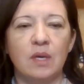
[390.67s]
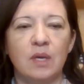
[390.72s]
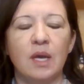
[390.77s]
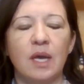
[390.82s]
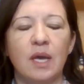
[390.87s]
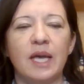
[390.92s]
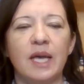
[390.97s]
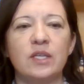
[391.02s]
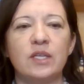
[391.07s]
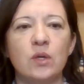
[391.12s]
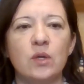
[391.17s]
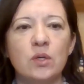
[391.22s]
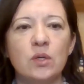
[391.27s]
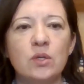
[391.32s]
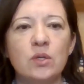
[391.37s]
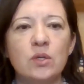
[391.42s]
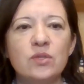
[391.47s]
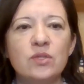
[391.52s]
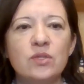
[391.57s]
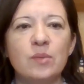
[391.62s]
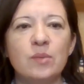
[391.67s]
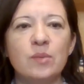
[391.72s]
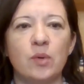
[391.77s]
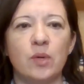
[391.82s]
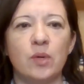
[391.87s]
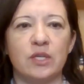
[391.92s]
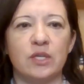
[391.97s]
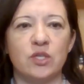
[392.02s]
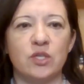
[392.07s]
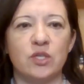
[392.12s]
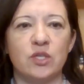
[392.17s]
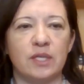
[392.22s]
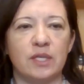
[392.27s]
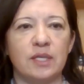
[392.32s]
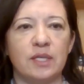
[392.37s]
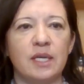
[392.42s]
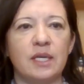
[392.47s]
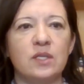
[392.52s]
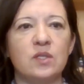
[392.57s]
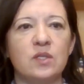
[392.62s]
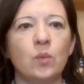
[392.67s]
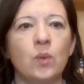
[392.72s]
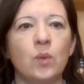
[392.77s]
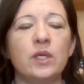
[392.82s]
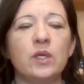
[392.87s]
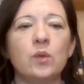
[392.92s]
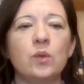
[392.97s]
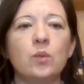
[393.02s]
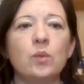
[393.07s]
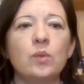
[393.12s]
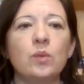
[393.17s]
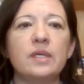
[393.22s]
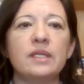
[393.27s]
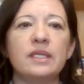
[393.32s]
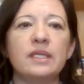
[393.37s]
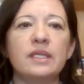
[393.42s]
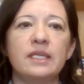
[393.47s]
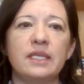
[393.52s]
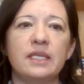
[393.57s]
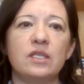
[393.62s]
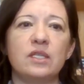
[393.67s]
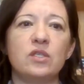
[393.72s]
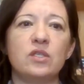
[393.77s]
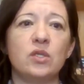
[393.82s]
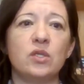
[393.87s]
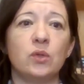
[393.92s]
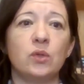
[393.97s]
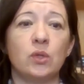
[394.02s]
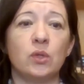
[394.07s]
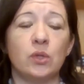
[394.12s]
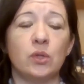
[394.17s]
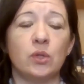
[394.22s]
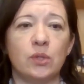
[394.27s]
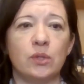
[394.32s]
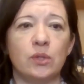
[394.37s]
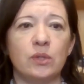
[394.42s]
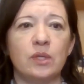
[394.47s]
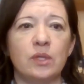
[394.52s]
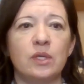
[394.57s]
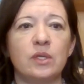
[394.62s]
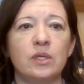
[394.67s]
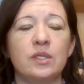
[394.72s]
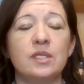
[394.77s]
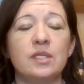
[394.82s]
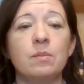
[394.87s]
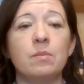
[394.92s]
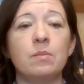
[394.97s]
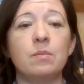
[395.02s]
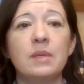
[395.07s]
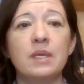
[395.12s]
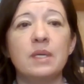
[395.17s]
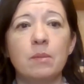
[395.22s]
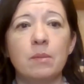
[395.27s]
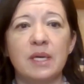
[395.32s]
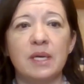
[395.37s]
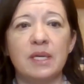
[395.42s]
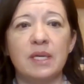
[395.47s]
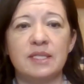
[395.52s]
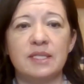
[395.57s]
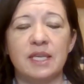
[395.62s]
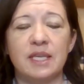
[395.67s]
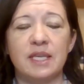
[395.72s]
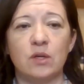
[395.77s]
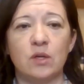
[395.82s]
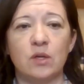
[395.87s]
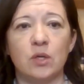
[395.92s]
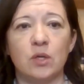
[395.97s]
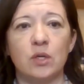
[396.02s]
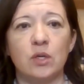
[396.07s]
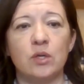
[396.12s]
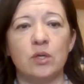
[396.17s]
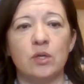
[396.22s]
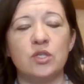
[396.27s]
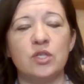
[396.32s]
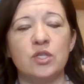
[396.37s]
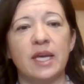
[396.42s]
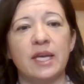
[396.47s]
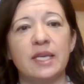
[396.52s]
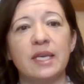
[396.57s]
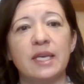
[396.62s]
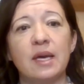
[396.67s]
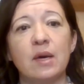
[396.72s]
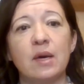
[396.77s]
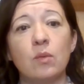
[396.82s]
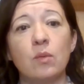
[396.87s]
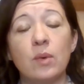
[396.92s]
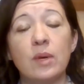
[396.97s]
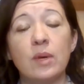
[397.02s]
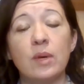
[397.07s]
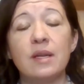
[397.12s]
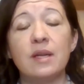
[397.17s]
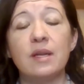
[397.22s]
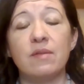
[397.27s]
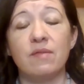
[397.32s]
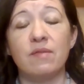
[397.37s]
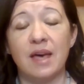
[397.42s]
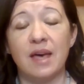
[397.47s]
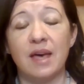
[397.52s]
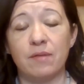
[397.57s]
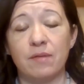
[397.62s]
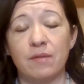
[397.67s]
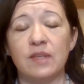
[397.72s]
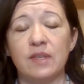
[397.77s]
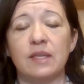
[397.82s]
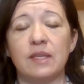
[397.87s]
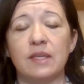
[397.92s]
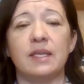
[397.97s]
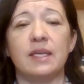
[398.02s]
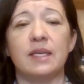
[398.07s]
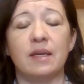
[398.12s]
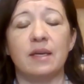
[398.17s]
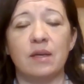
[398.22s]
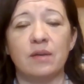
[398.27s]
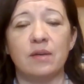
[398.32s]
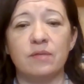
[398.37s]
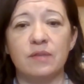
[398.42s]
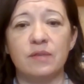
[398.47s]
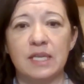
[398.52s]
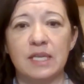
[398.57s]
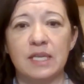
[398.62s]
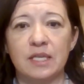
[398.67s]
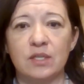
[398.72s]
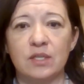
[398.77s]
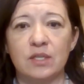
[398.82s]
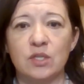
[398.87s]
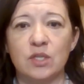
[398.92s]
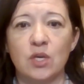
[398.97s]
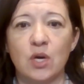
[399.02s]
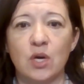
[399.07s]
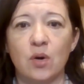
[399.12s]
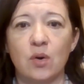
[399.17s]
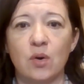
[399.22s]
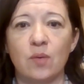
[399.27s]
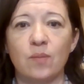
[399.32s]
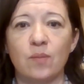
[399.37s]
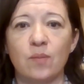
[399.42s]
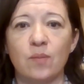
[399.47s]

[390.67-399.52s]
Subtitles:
And urge suppression is what you really need to learn to minimize that urge and get rid of that feeling of needing to go.